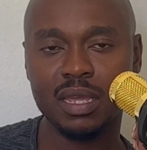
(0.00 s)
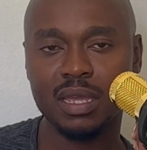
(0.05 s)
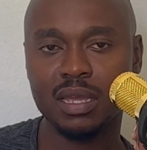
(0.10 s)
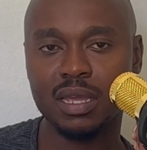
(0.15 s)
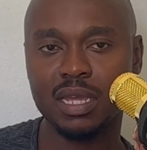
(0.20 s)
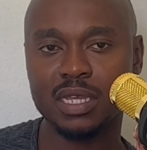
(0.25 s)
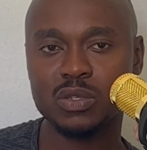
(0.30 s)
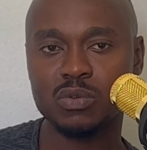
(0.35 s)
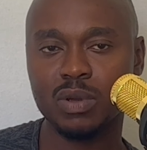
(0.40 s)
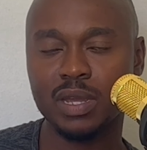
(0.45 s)

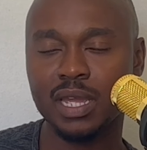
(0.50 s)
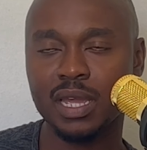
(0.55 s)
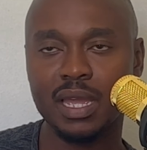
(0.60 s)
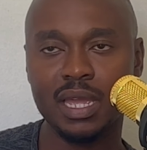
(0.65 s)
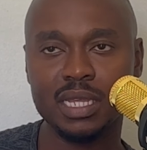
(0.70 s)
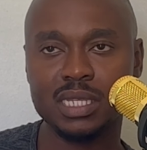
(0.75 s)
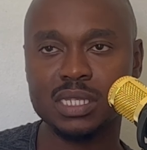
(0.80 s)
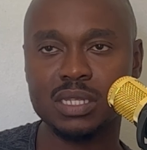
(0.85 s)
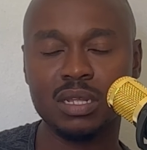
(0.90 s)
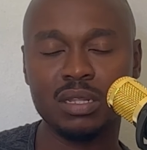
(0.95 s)

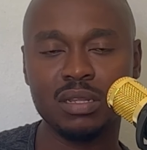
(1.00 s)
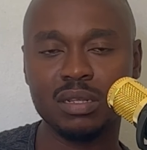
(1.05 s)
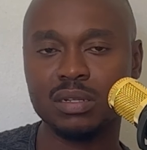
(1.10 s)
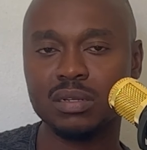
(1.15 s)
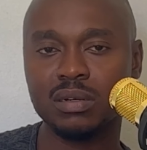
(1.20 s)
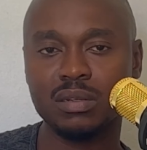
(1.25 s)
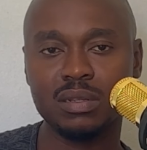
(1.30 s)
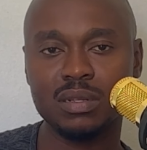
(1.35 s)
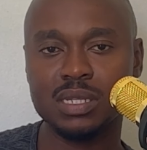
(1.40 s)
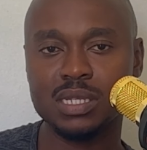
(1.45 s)

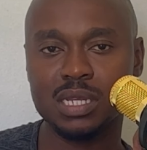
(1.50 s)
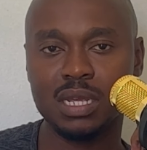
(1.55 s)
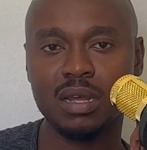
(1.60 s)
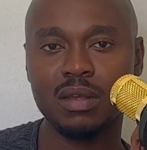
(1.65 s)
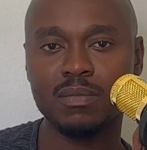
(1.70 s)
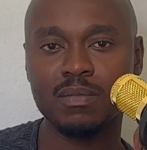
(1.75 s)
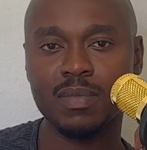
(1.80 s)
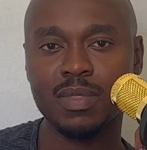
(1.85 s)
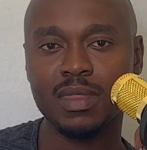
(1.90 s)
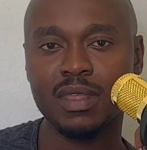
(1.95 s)
xyx.co.za,
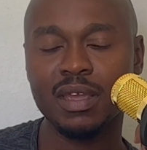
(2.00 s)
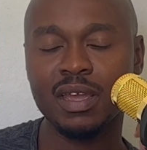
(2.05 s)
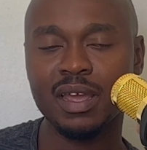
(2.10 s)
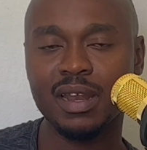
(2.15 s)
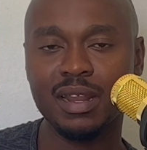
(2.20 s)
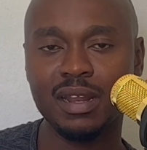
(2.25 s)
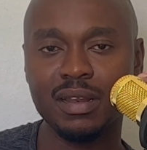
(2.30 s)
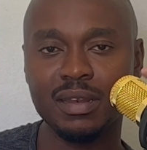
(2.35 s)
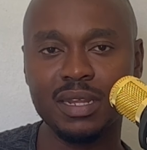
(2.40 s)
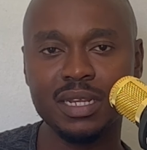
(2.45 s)
and
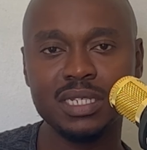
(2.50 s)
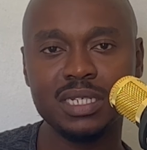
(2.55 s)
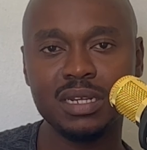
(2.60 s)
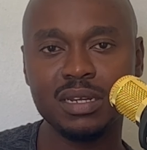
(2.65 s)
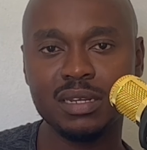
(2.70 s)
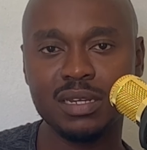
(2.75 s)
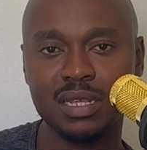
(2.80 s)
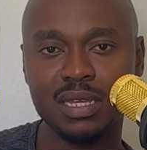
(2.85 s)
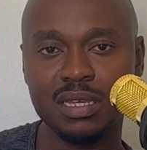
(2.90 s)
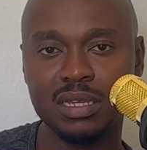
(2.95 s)
then
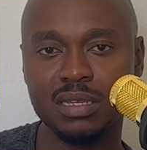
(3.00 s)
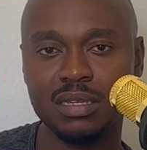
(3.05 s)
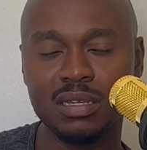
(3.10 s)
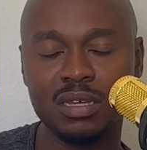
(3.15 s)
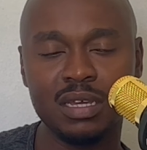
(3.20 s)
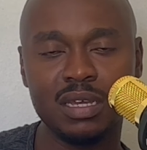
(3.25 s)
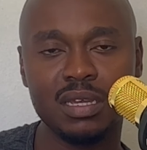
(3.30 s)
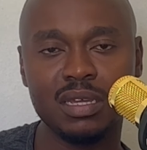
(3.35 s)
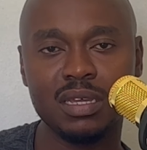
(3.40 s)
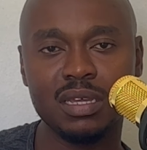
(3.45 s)
DTD
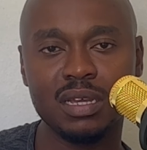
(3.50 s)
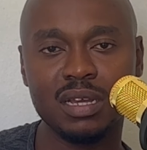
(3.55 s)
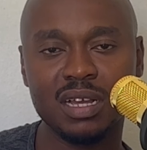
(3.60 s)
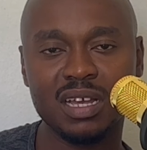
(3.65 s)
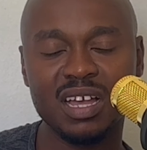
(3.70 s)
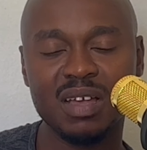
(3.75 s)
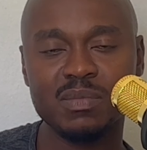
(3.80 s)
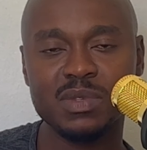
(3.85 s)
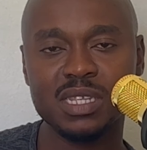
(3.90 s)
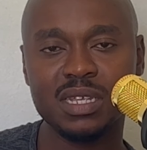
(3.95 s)

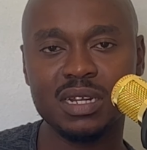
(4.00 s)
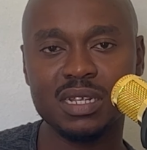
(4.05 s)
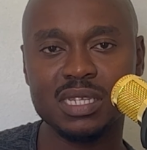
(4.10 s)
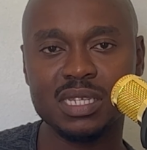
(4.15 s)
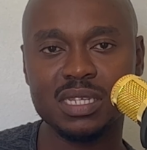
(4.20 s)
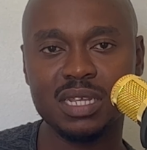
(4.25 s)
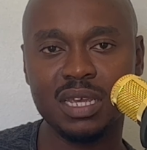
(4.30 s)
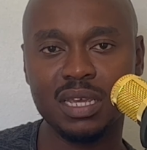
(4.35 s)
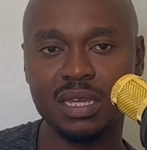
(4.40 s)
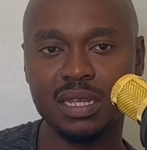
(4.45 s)
comes in and
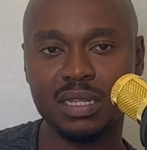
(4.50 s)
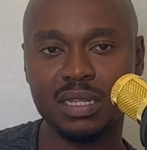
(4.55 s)
say